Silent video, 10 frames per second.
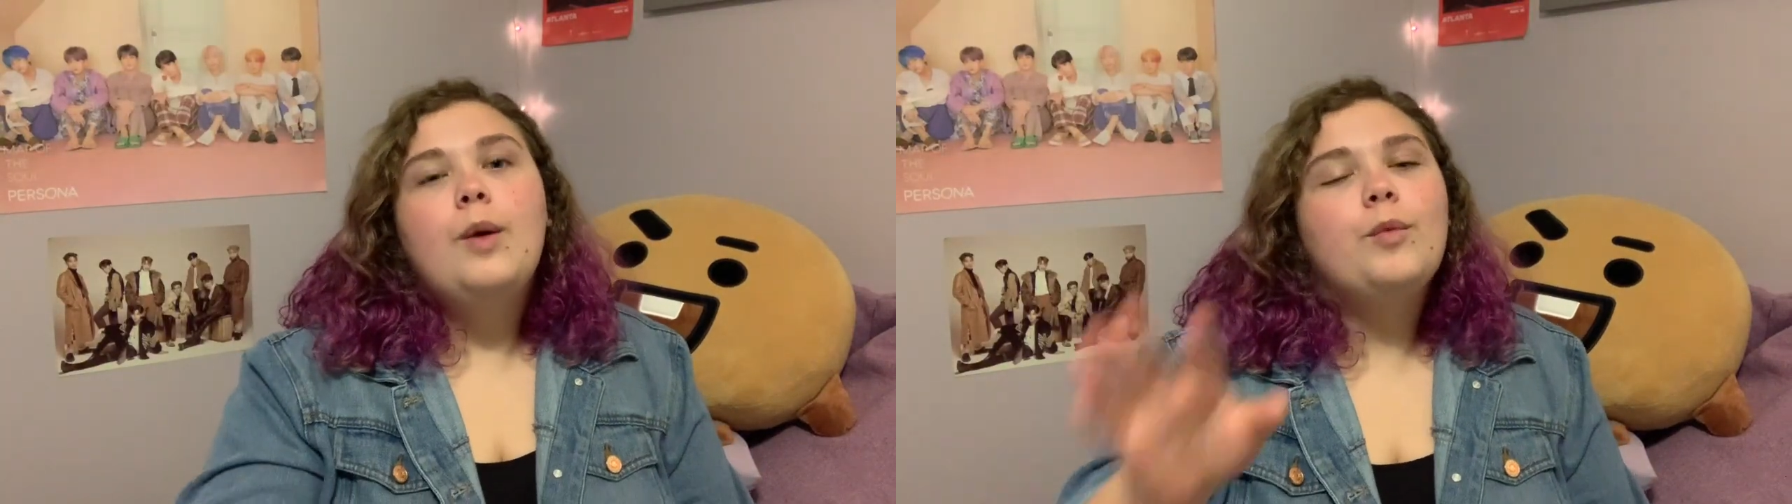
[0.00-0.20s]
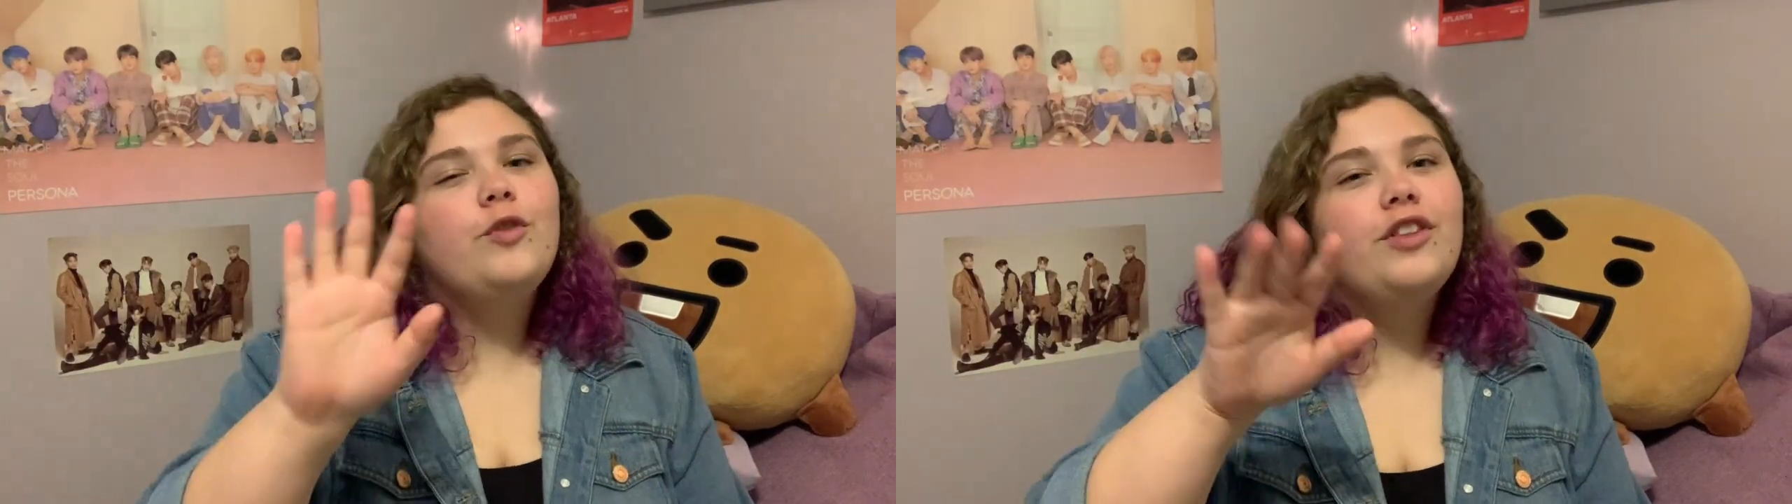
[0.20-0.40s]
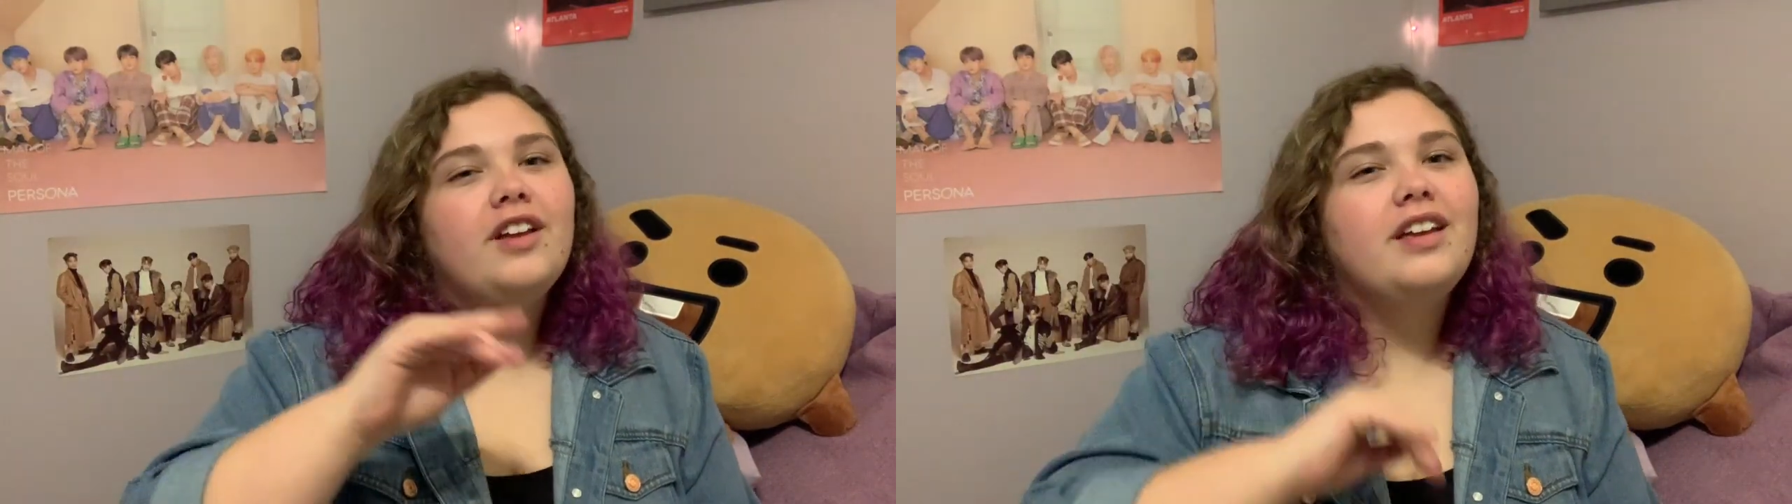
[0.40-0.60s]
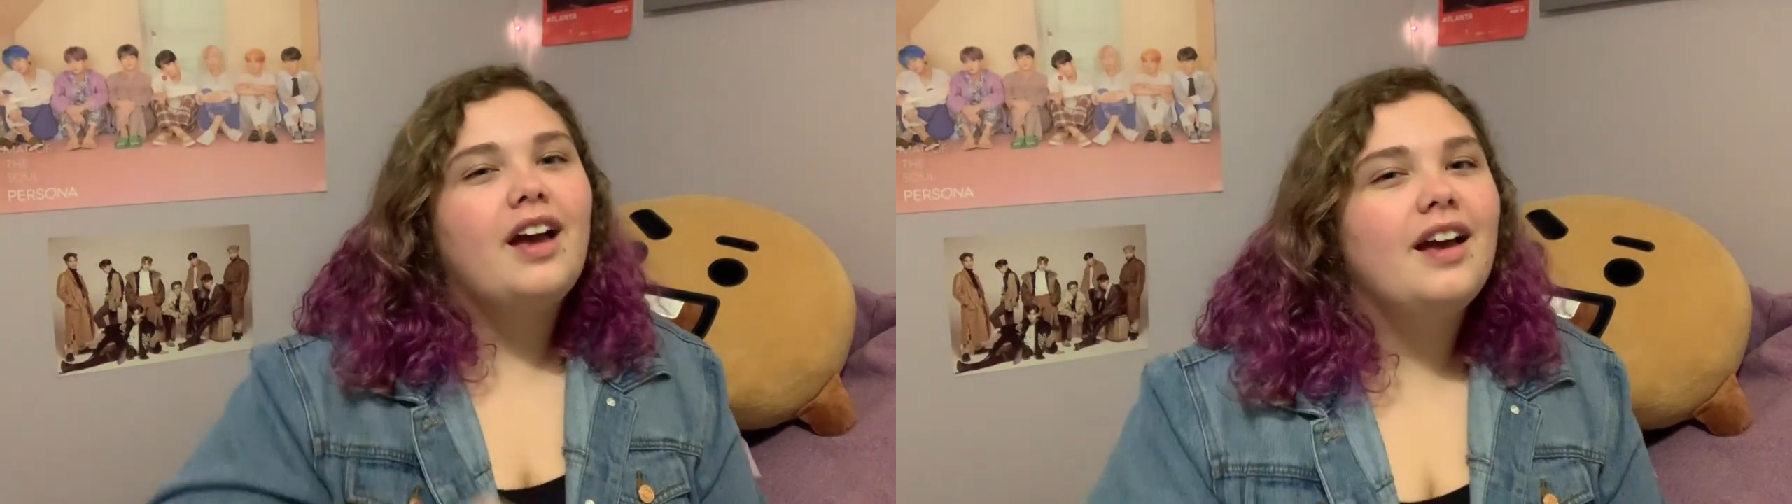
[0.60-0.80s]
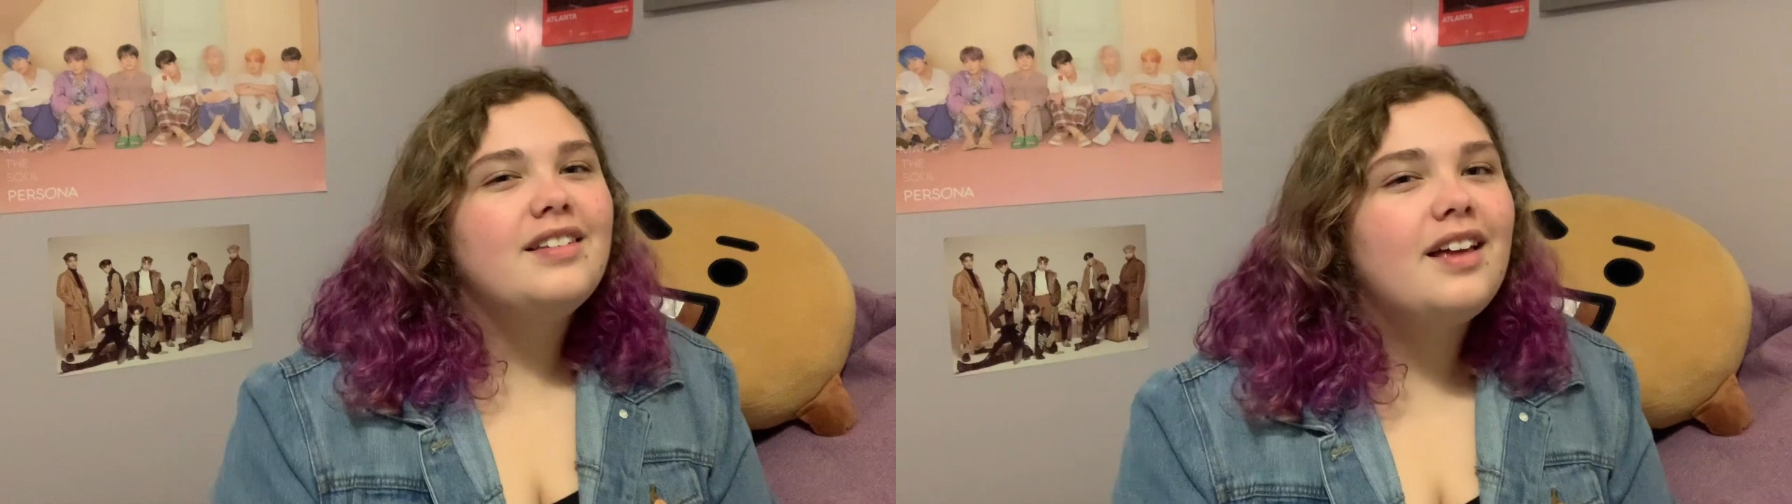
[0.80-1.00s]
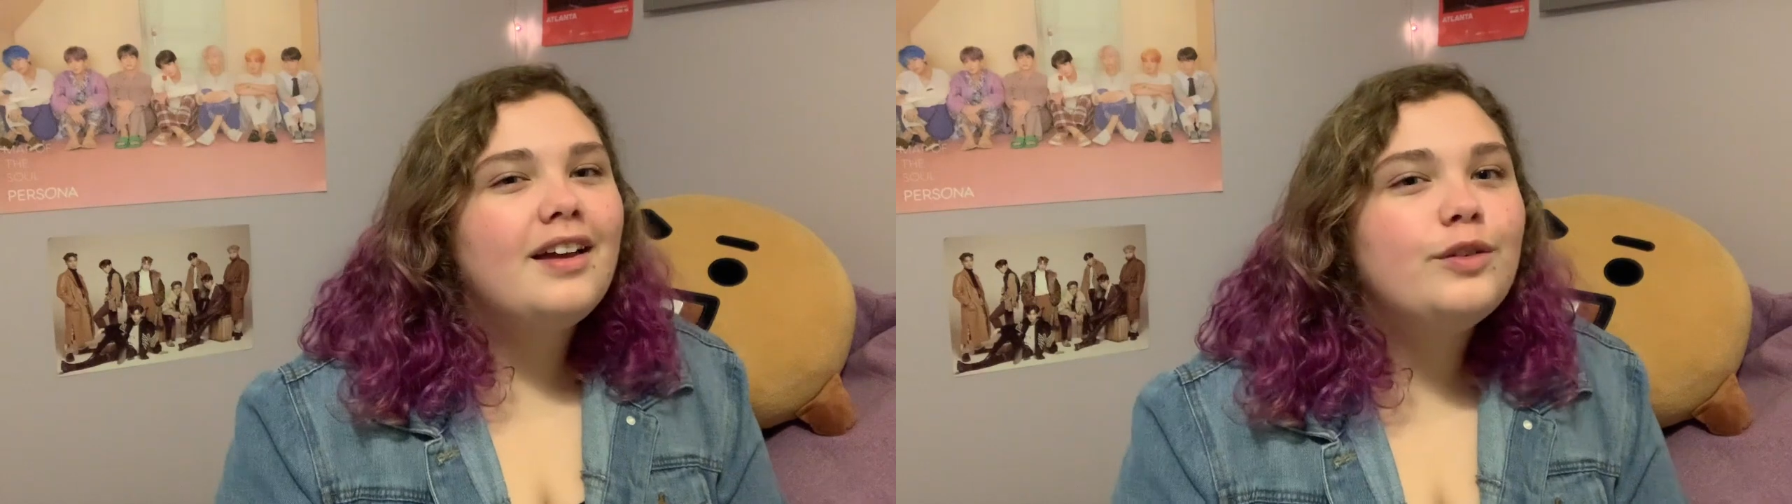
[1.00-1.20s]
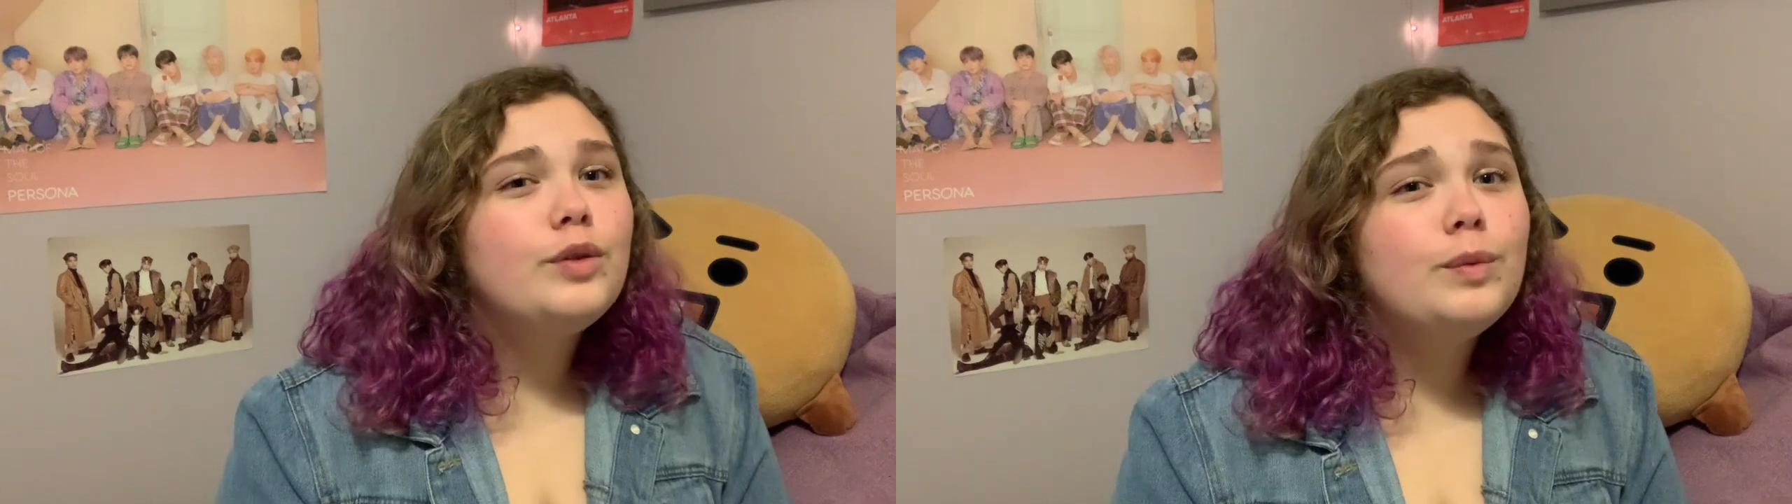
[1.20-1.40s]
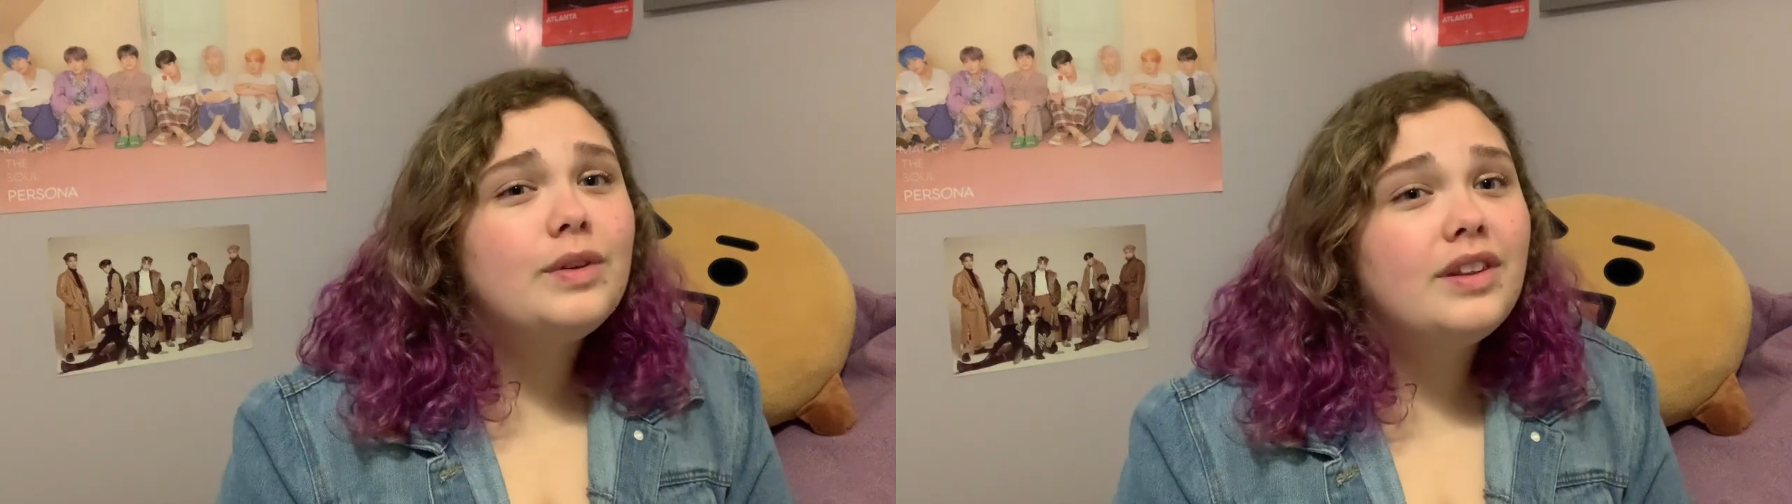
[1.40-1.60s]
But for the guys, I
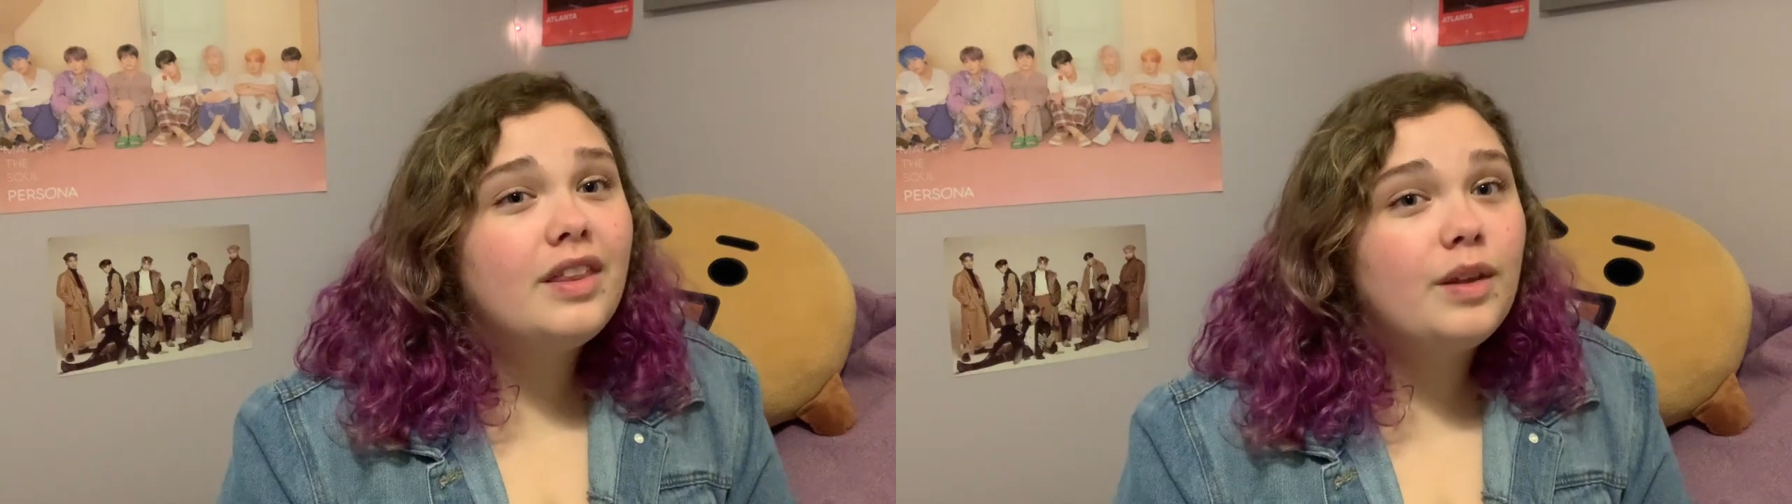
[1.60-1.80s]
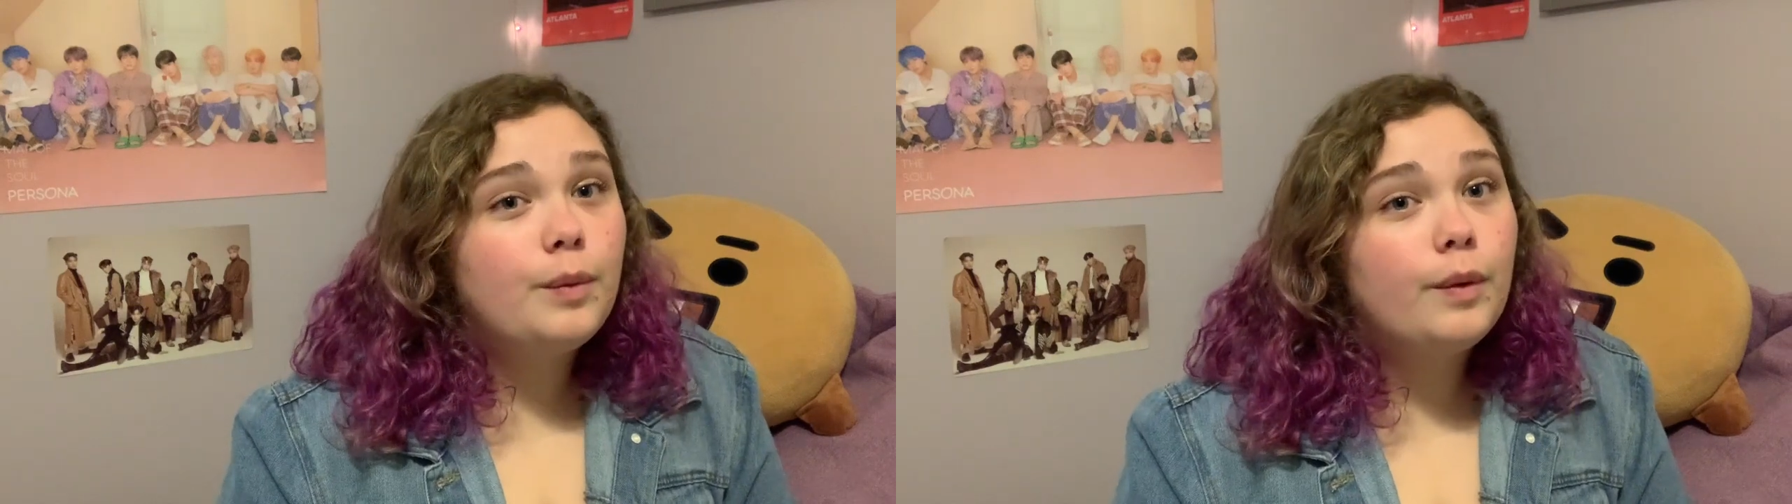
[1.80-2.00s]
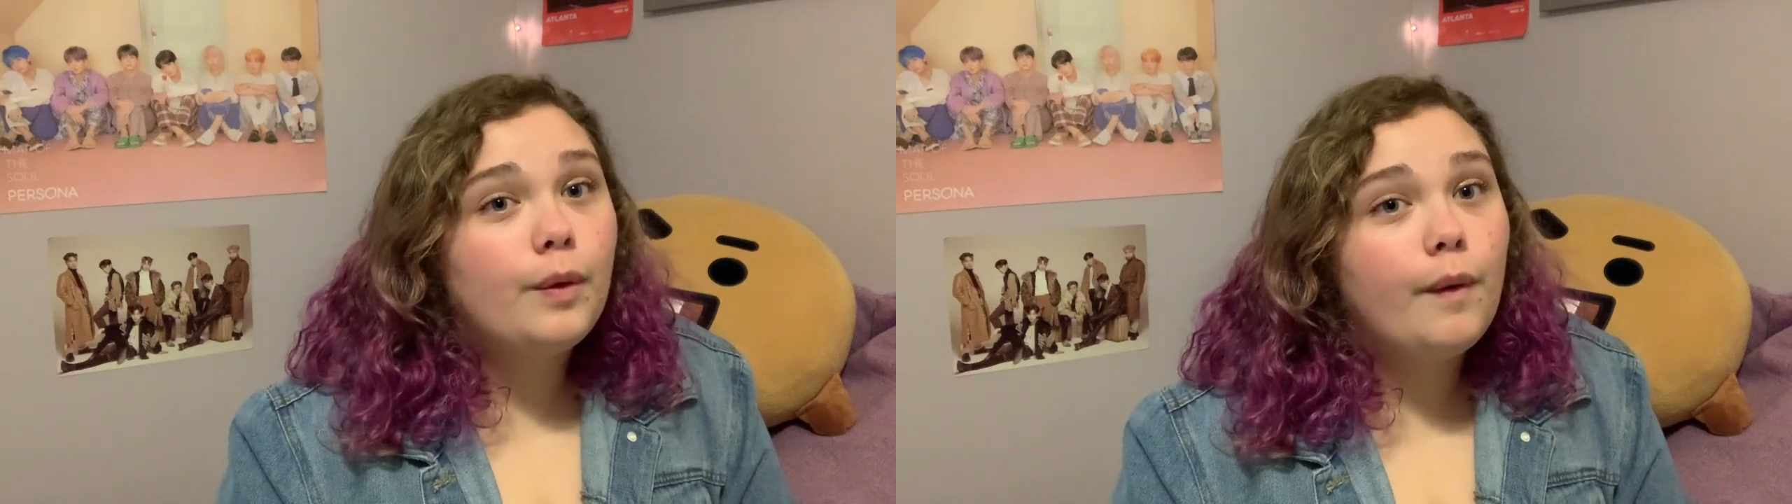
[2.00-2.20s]
assumed that they were